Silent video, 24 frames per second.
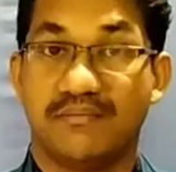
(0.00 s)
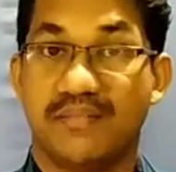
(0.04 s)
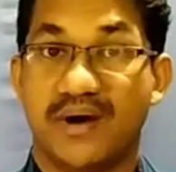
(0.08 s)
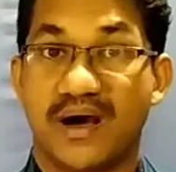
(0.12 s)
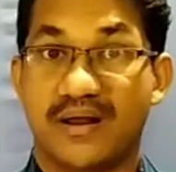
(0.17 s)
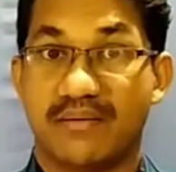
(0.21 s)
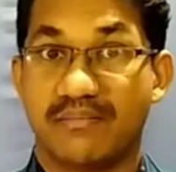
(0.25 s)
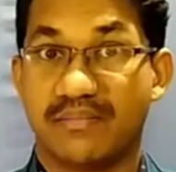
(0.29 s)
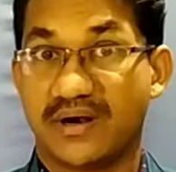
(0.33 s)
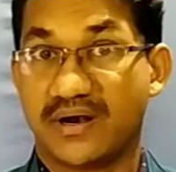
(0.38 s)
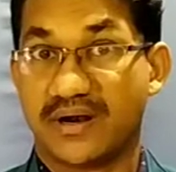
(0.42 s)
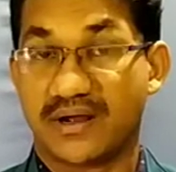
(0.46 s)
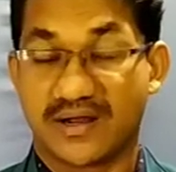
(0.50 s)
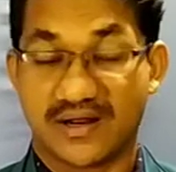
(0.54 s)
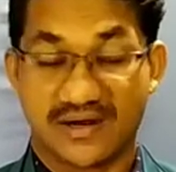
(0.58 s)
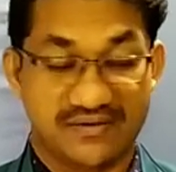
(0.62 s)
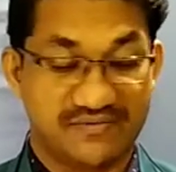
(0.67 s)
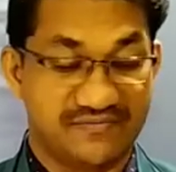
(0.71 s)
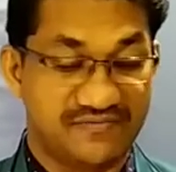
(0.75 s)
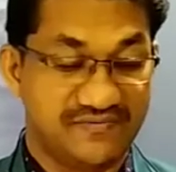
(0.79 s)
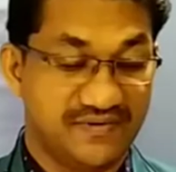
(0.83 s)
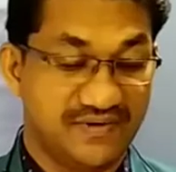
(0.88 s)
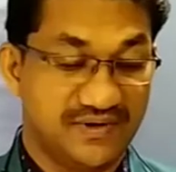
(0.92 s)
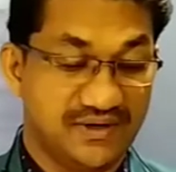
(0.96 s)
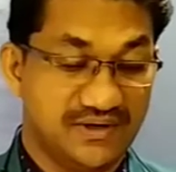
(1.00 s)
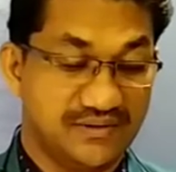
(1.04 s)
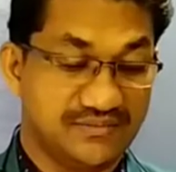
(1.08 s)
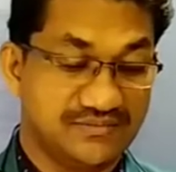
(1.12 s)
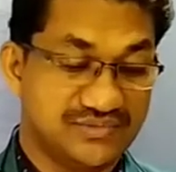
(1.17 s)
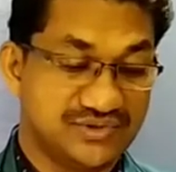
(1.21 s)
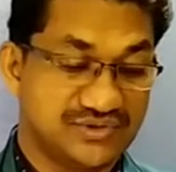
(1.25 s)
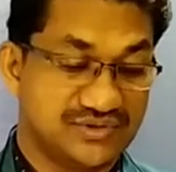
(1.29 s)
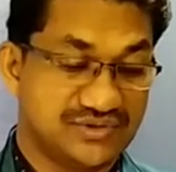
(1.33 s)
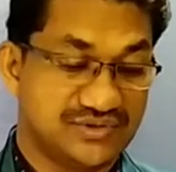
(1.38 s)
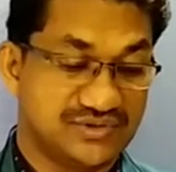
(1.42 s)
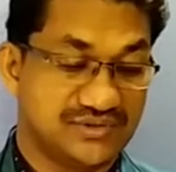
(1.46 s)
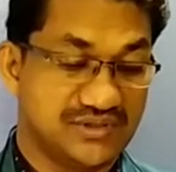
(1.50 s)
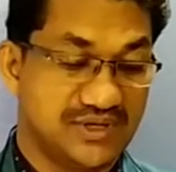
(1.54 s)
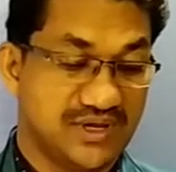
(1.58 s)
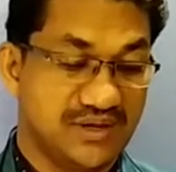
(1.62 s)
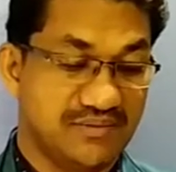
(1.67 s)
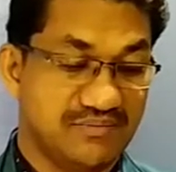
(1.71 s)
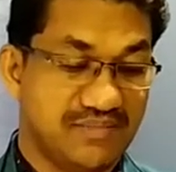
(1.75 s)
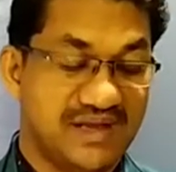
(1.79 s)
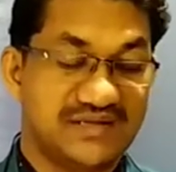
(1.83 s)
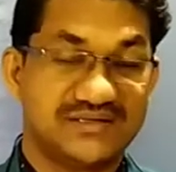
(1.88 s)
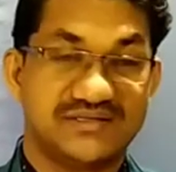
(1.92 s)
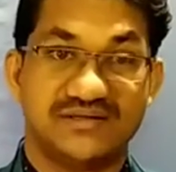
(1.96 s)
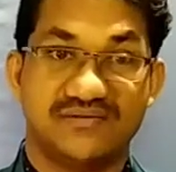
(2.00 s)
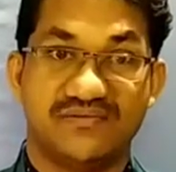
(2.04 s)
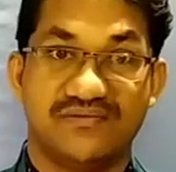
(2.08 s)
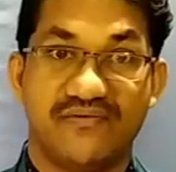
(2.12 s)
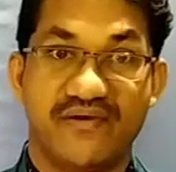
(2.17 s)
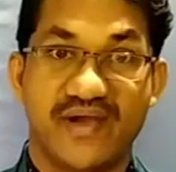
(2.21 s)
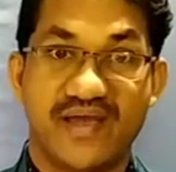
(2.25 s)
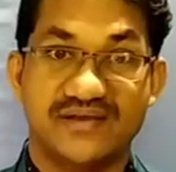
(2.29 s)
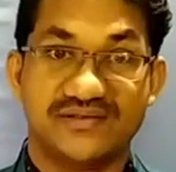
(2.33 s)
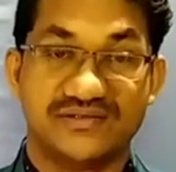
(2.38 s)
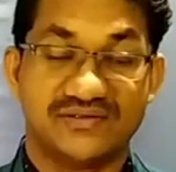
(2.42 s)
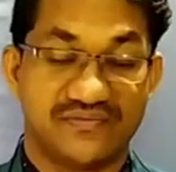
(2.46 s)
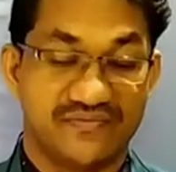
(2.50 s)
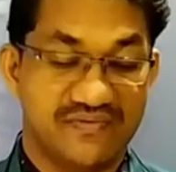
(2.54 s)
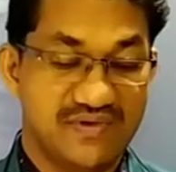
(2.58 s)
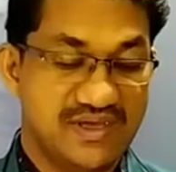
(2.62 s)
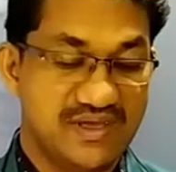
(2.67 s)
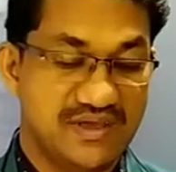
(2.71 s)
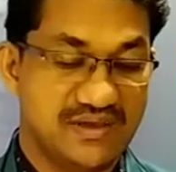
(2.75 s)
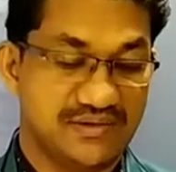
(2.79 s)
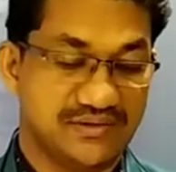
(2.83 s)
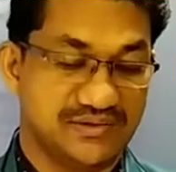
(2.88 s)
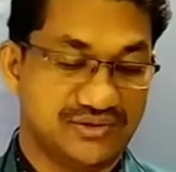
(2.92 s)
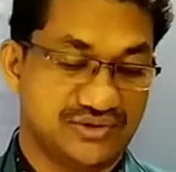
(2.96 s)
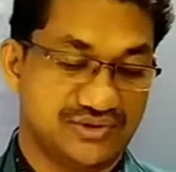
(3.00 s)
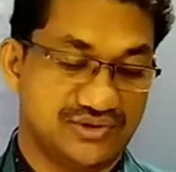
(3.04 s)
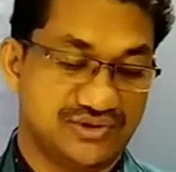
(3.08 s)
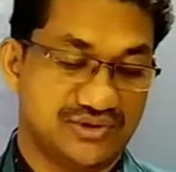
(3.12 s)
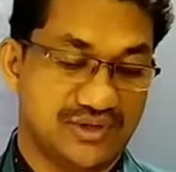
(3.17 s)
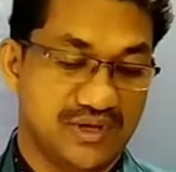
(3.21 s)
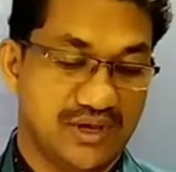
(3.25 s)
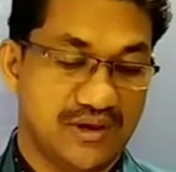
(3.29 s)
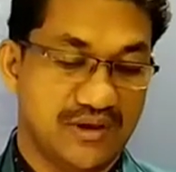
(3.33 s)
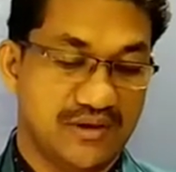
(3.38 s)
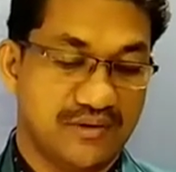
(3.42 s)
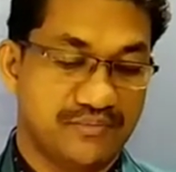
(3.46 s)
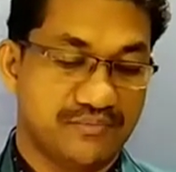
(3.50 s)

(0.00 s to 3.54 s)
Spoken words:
Barbara confirms Mattie Faye's fears,